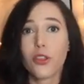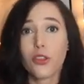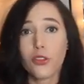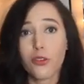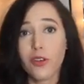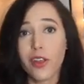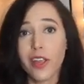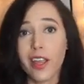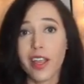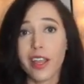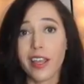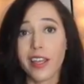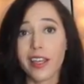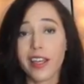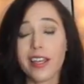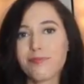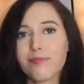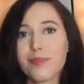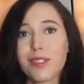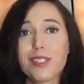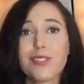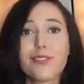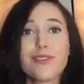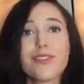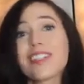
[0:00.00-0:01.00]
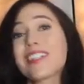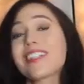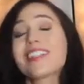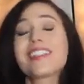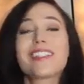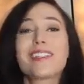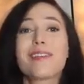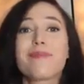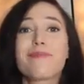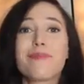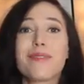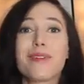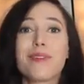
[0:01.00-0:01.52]
3. It's really
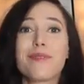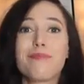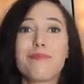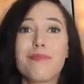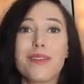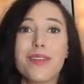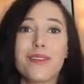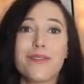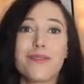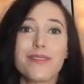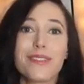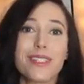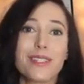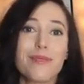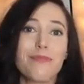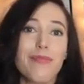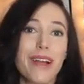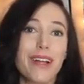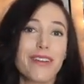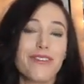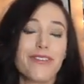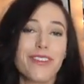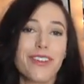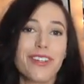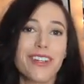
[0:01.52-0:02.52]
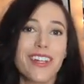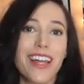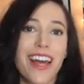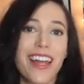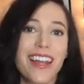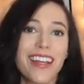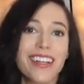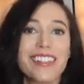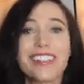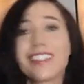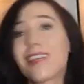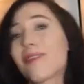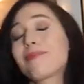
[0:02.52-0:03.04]
simple. Be respectful
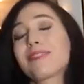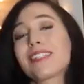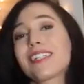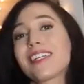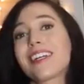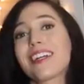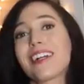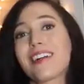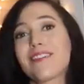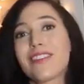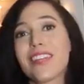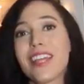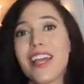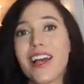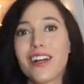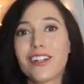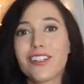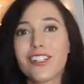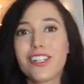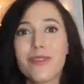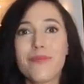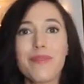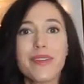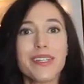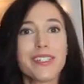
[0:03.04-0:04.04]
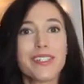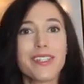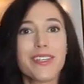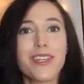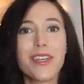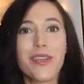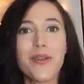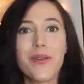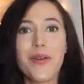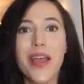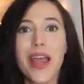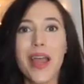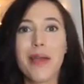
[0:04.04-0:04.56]
and accepting of the
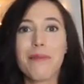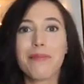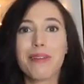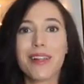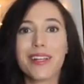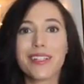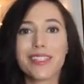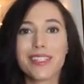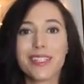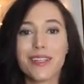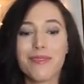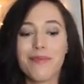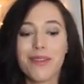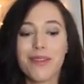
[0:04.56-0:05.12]
LGBTQA+